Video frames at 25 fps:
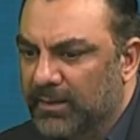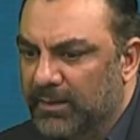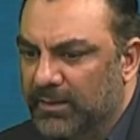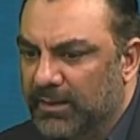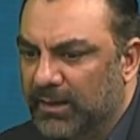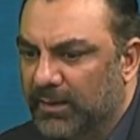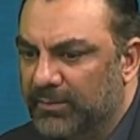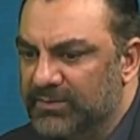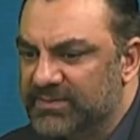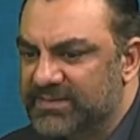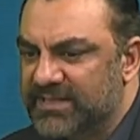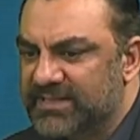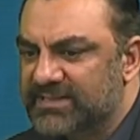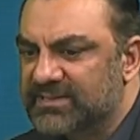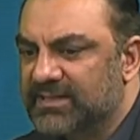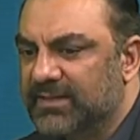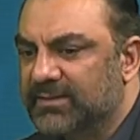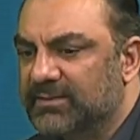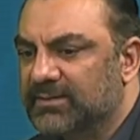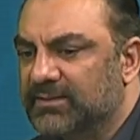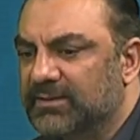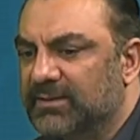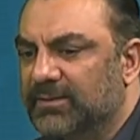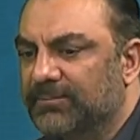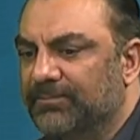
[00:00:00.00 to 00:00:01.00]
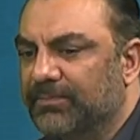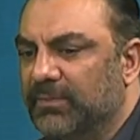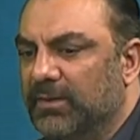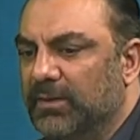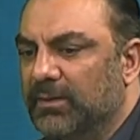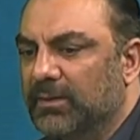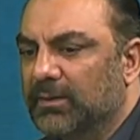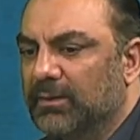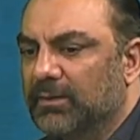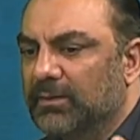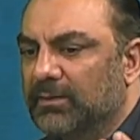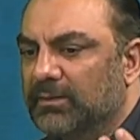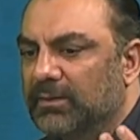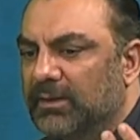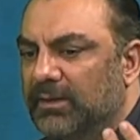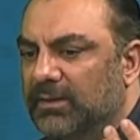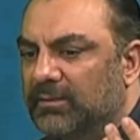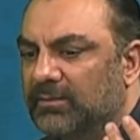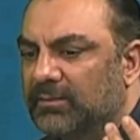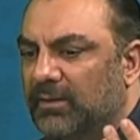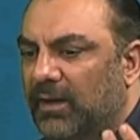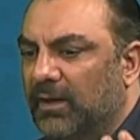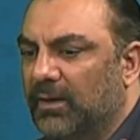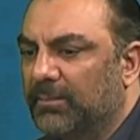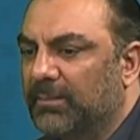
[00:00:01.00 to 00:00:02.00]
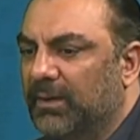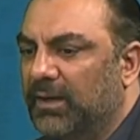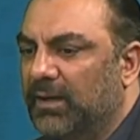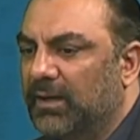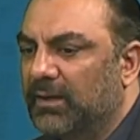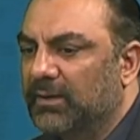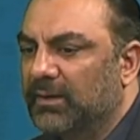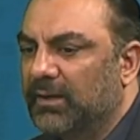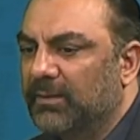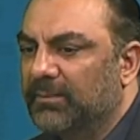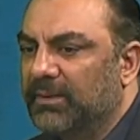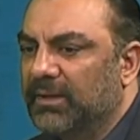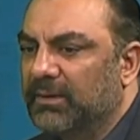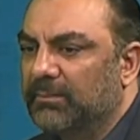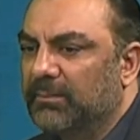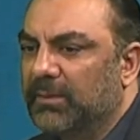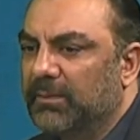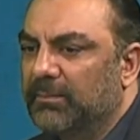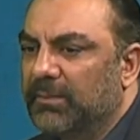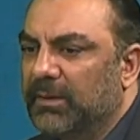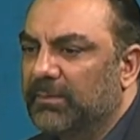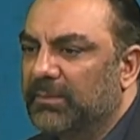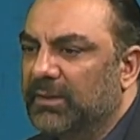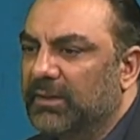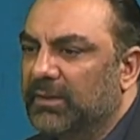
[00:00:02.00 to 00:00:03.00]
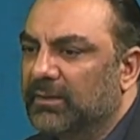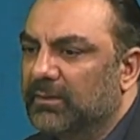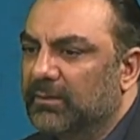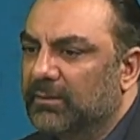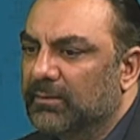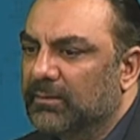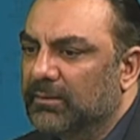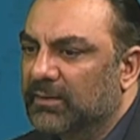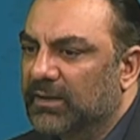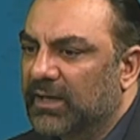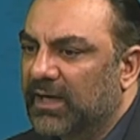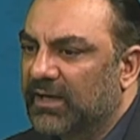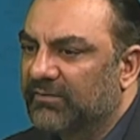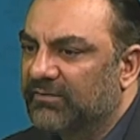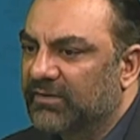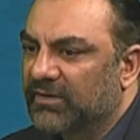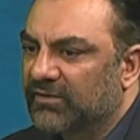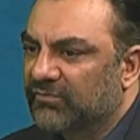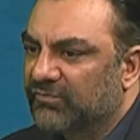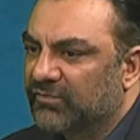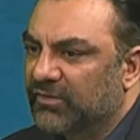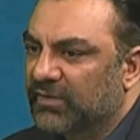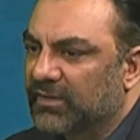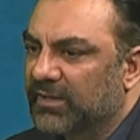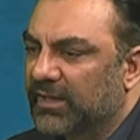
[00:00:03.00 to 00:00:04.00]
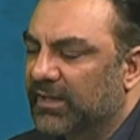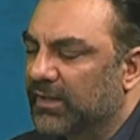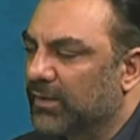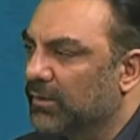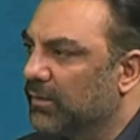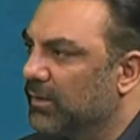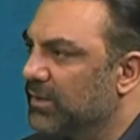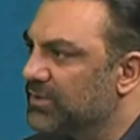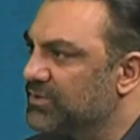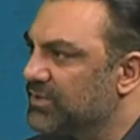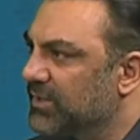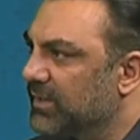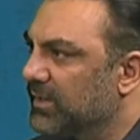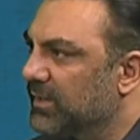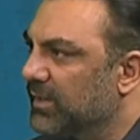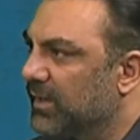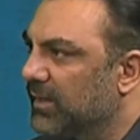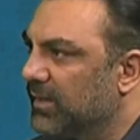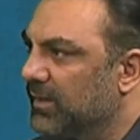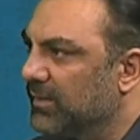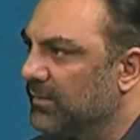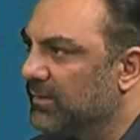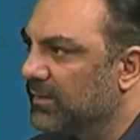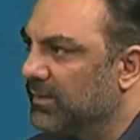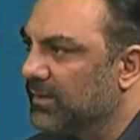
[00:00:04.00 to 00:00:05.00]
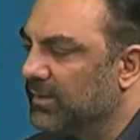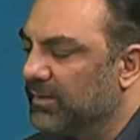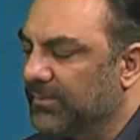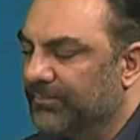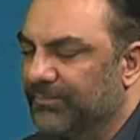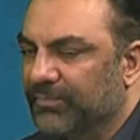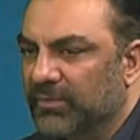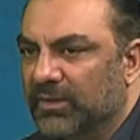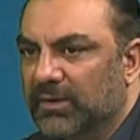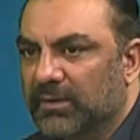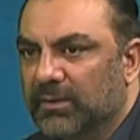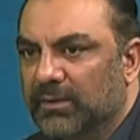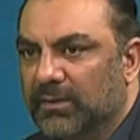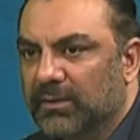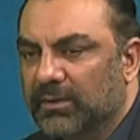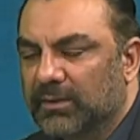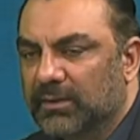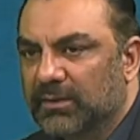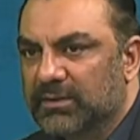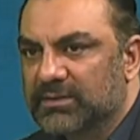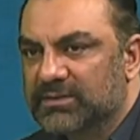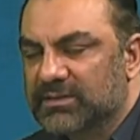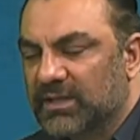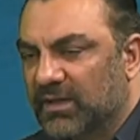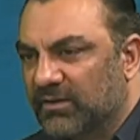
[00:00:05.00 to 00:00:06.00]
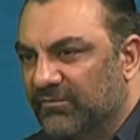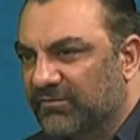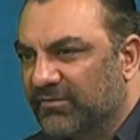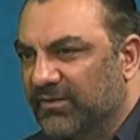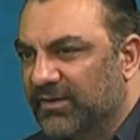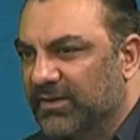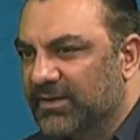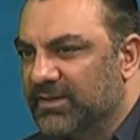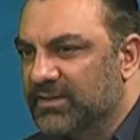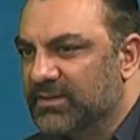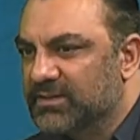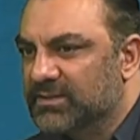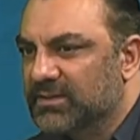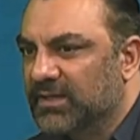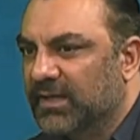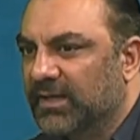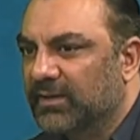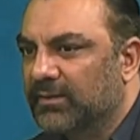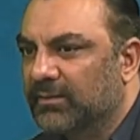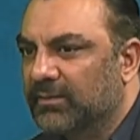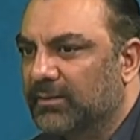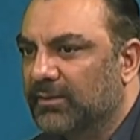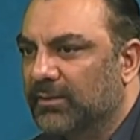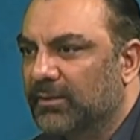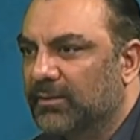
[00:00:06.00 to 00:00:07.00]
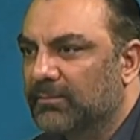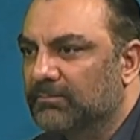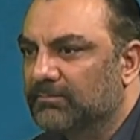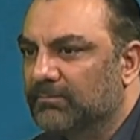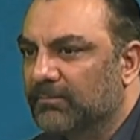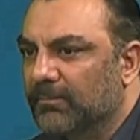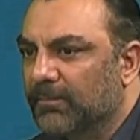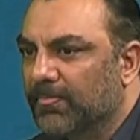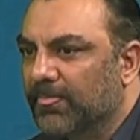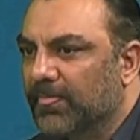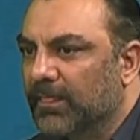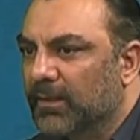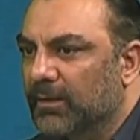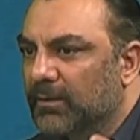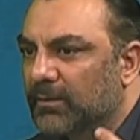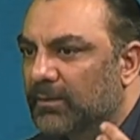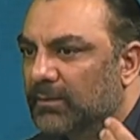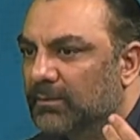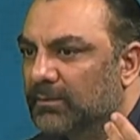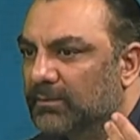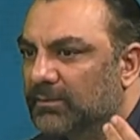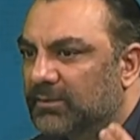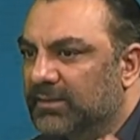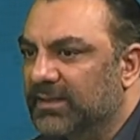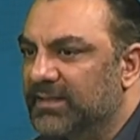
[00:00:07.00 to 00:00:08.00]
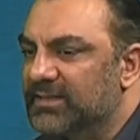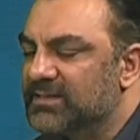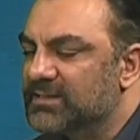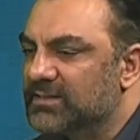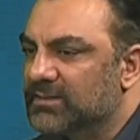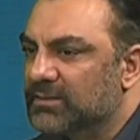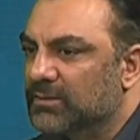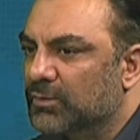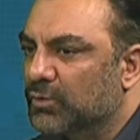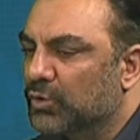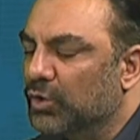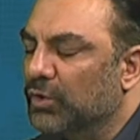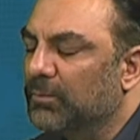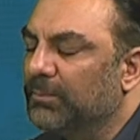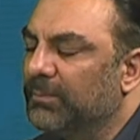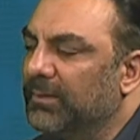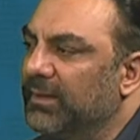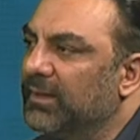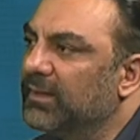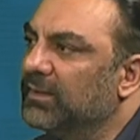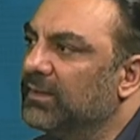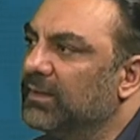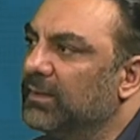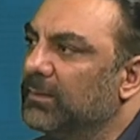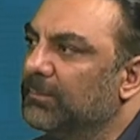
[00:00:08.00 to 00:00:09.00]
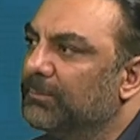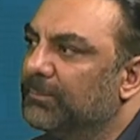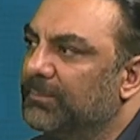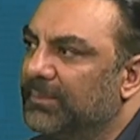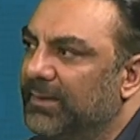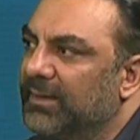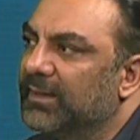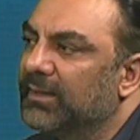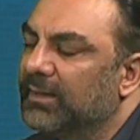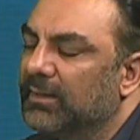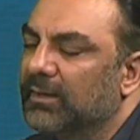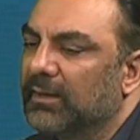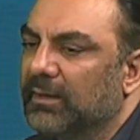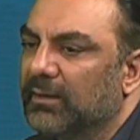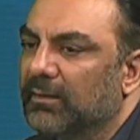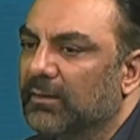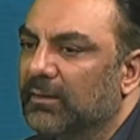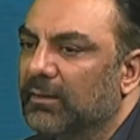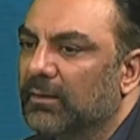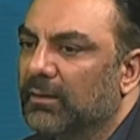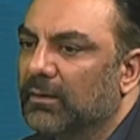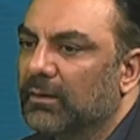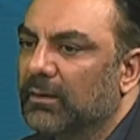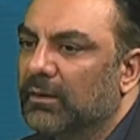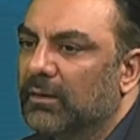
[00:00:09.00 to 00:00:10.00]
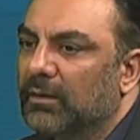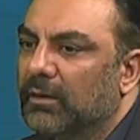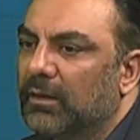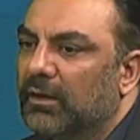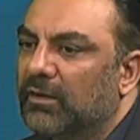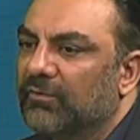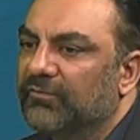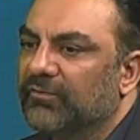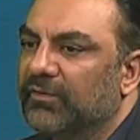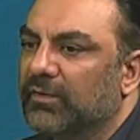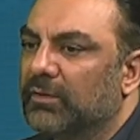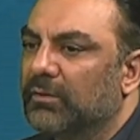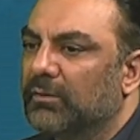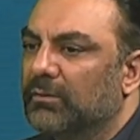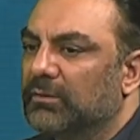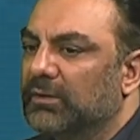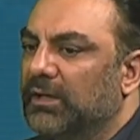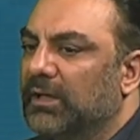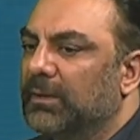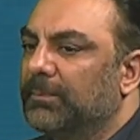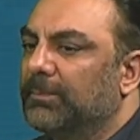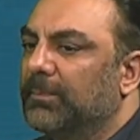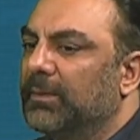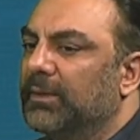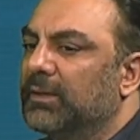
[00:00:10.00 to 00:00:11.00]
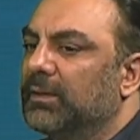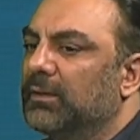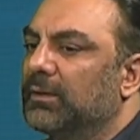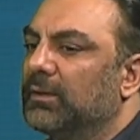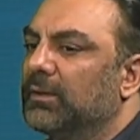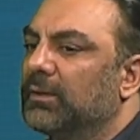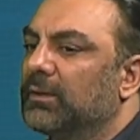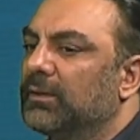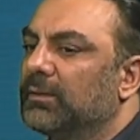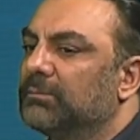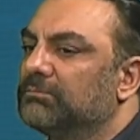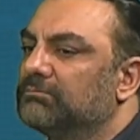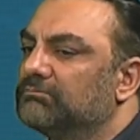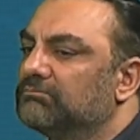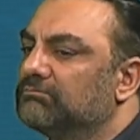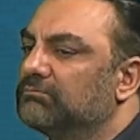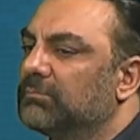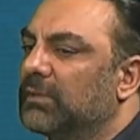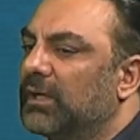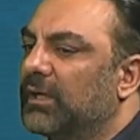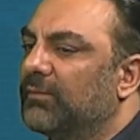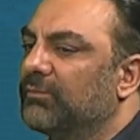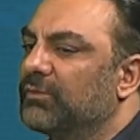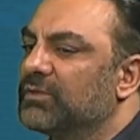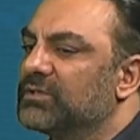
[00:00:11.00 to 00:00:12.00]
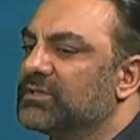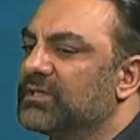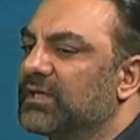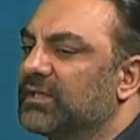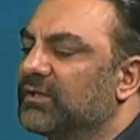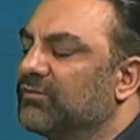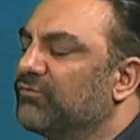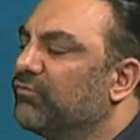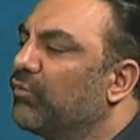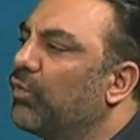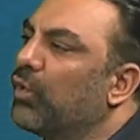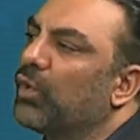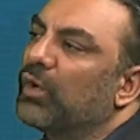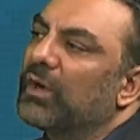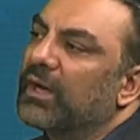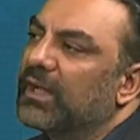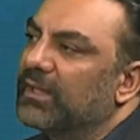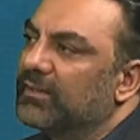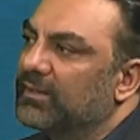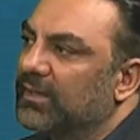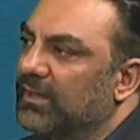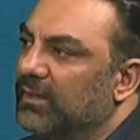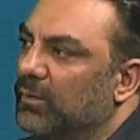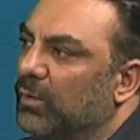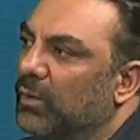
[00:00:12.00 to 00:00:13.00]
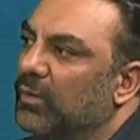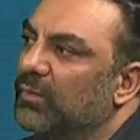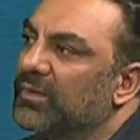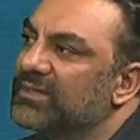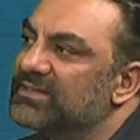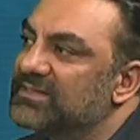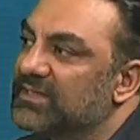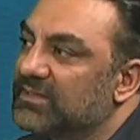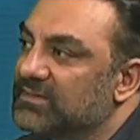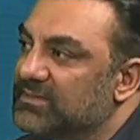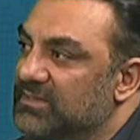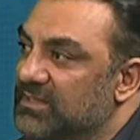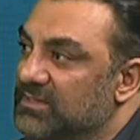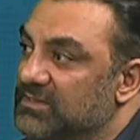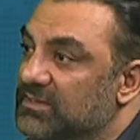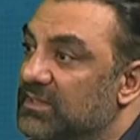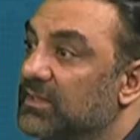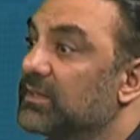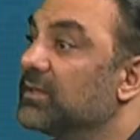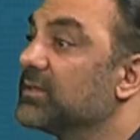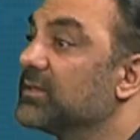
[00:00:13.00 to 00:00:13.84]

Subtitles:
Now he says that the Taliban, I mean, maybe they have a different ideology regarding the Salafis, and this could be the beginning of, you know, that particular, I would say, the fault line that always existed